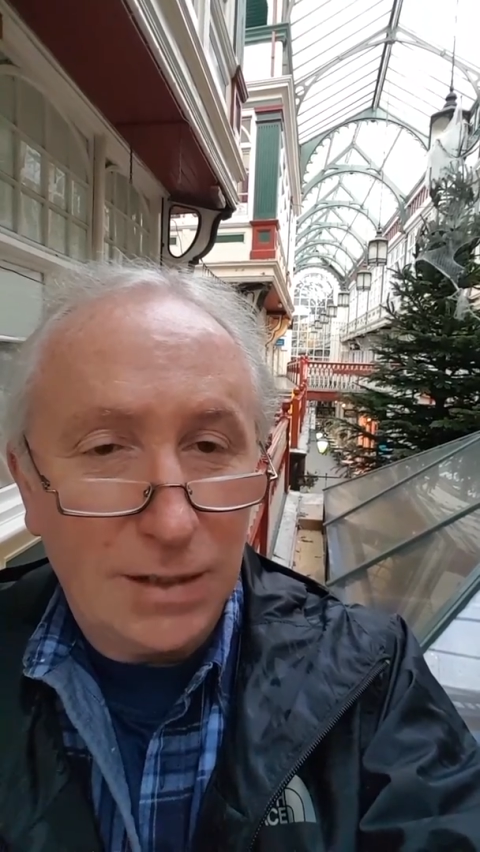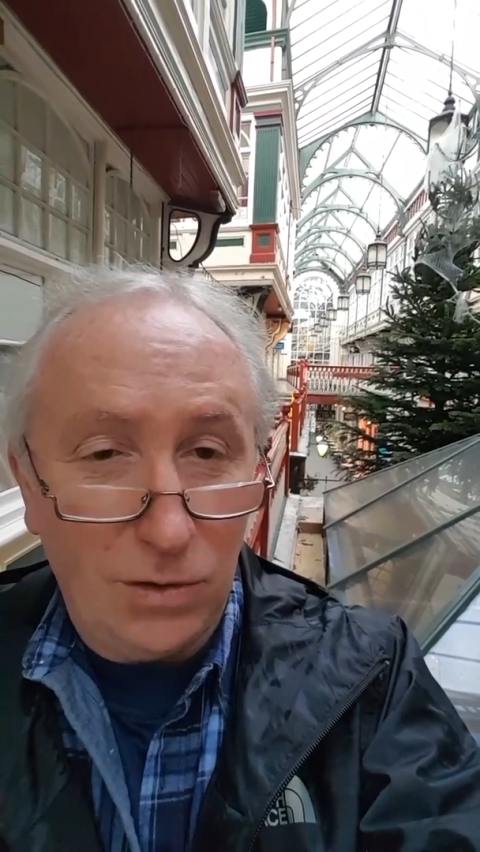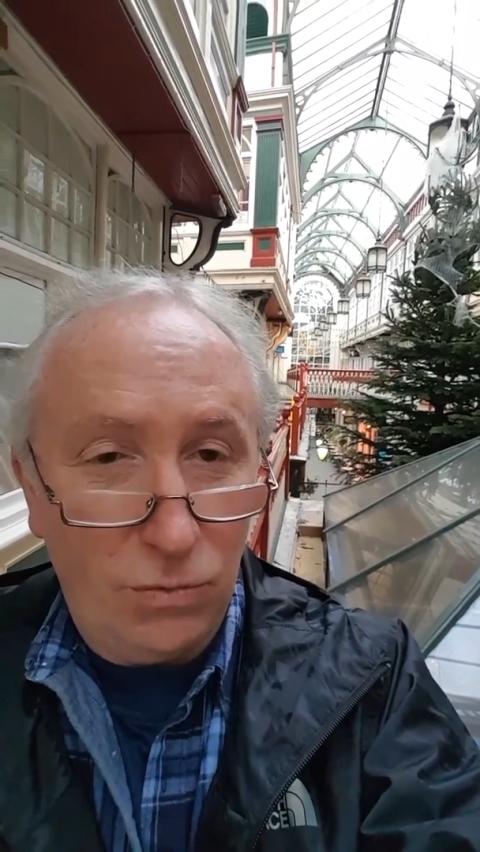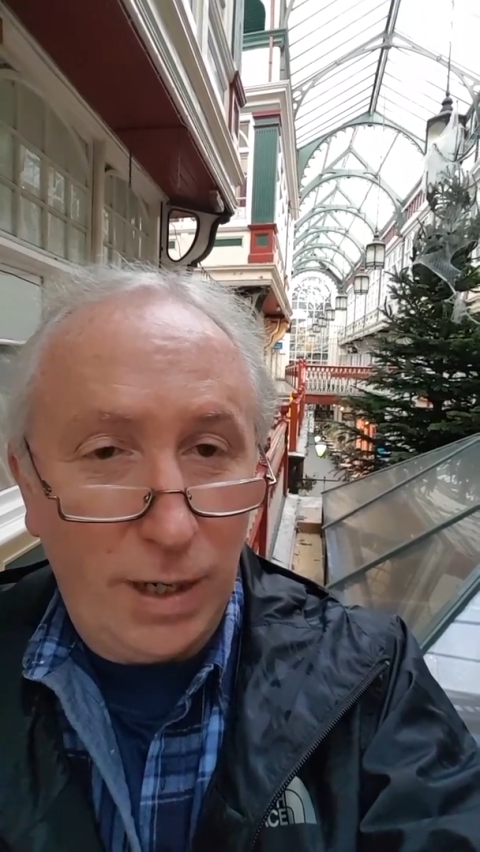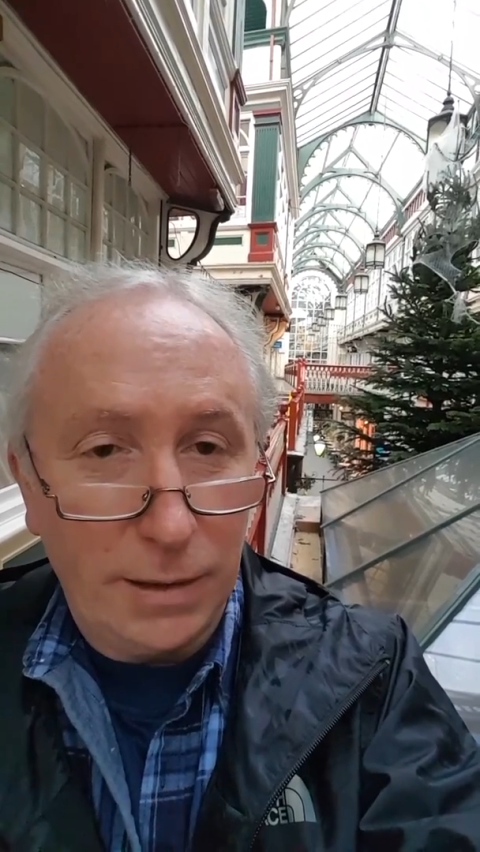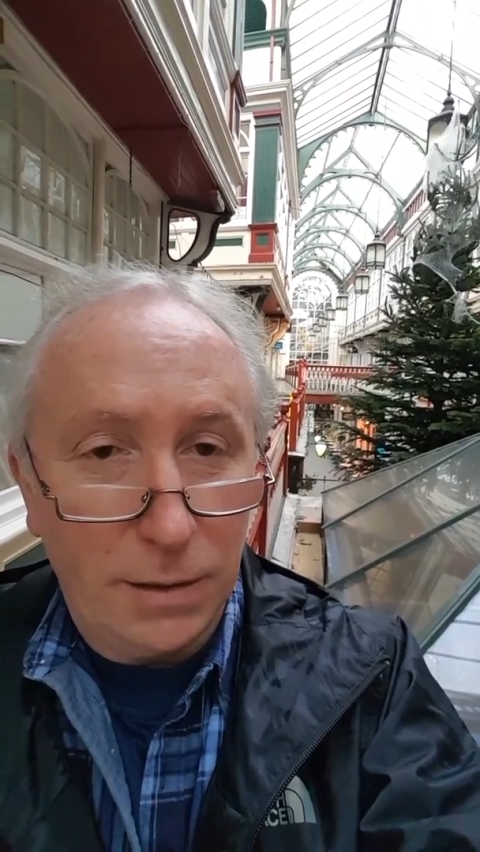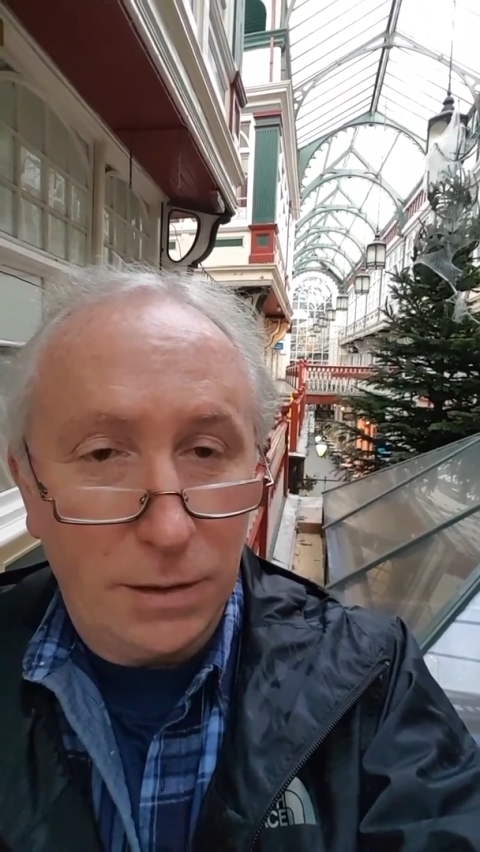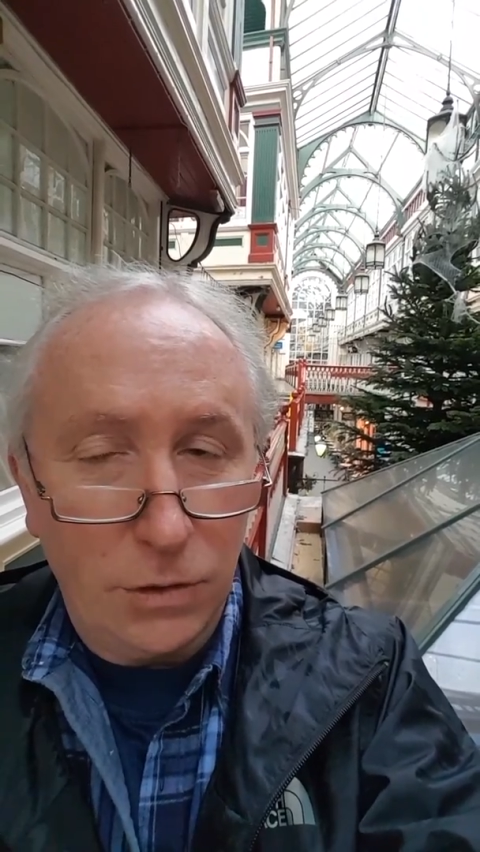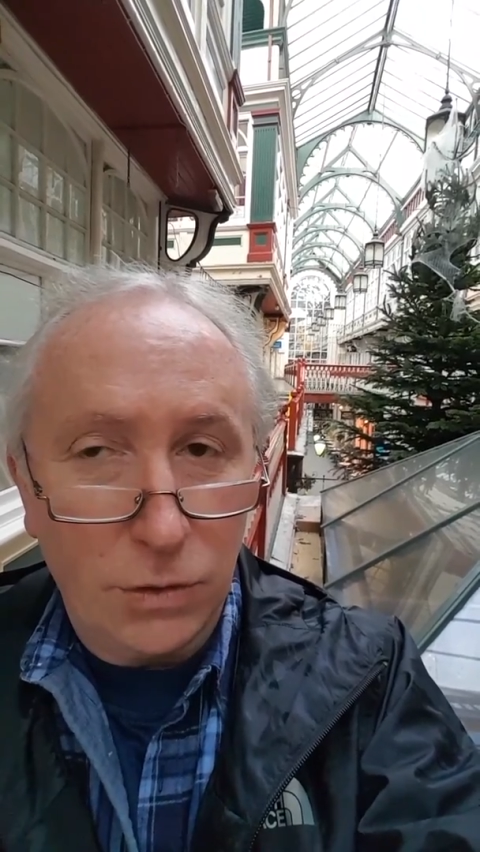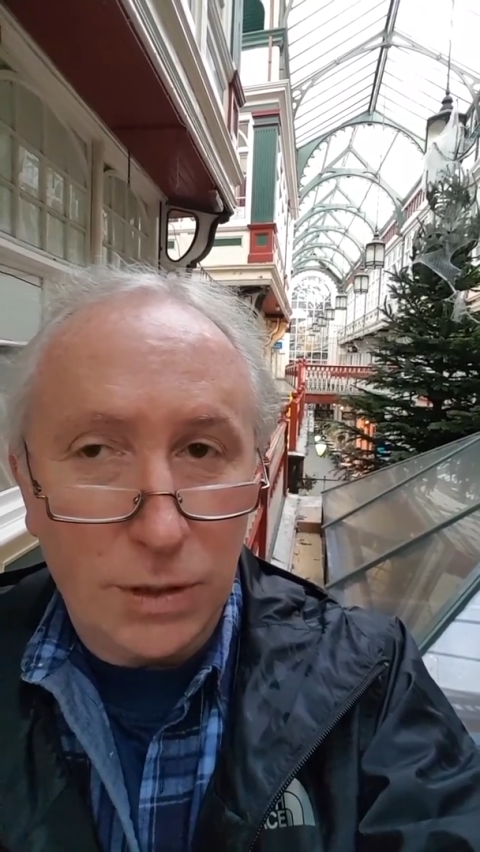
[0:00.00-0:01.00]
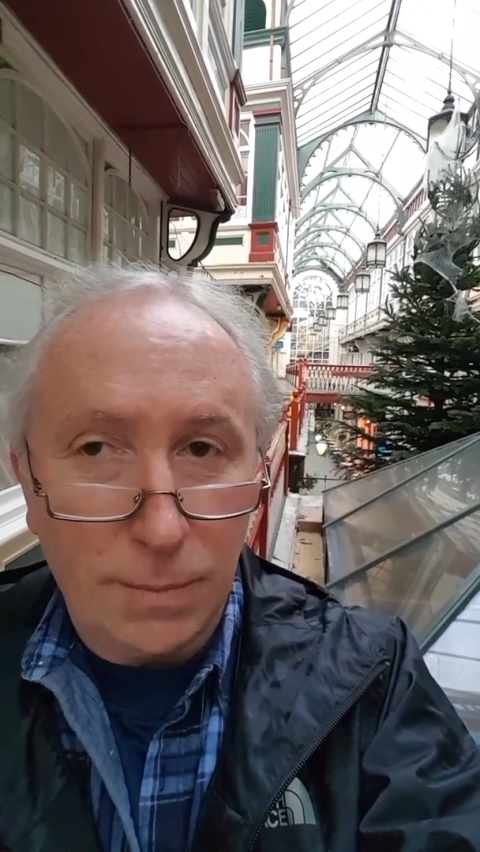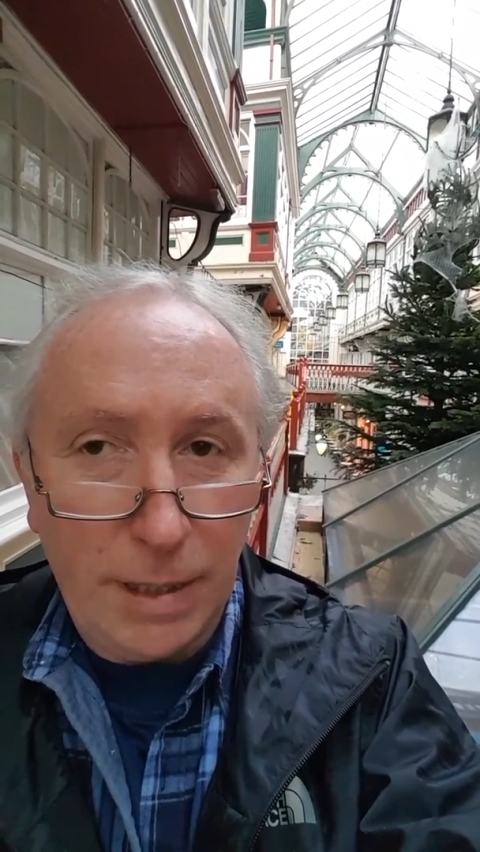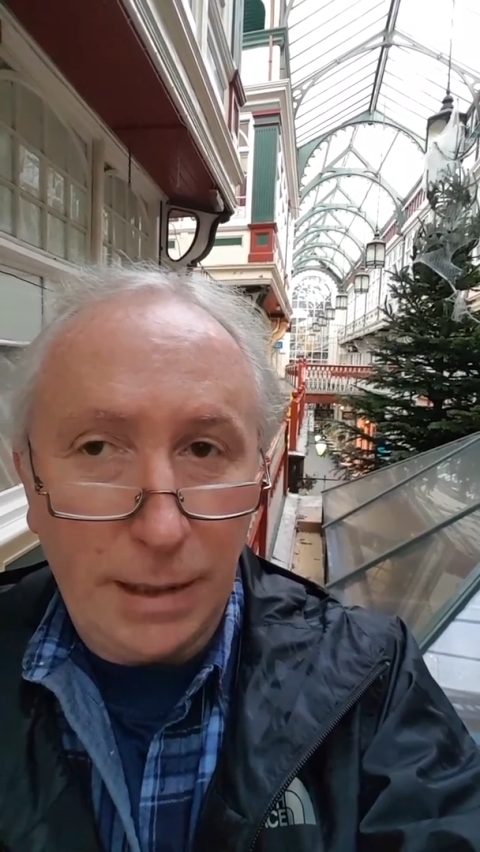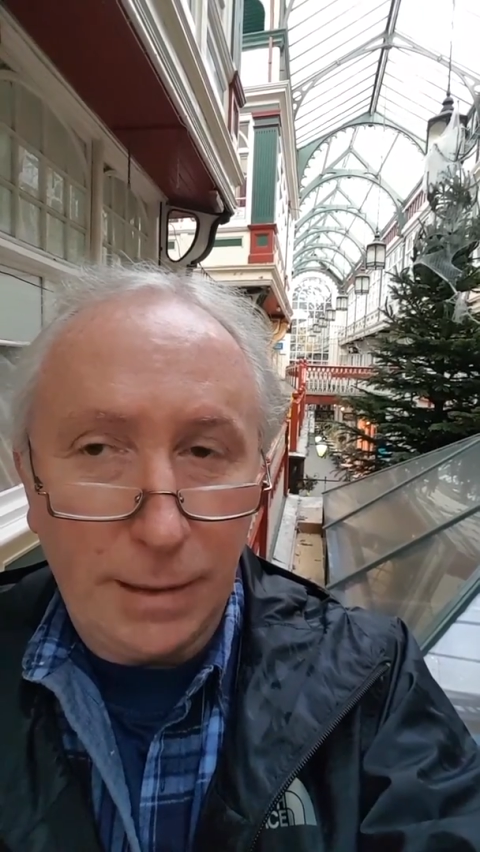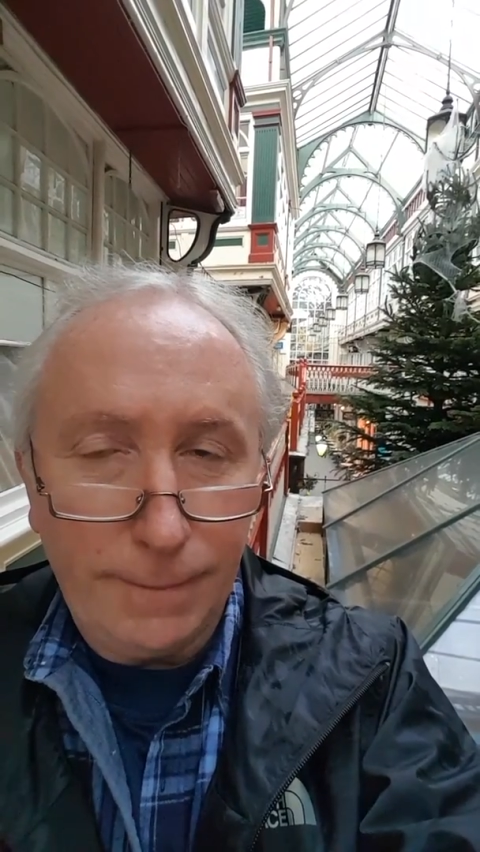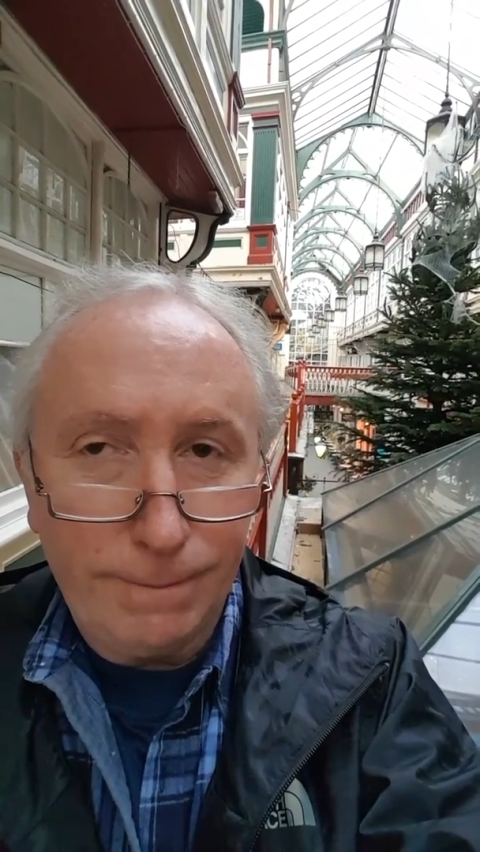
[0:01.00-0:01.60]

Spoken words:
the right decision to make.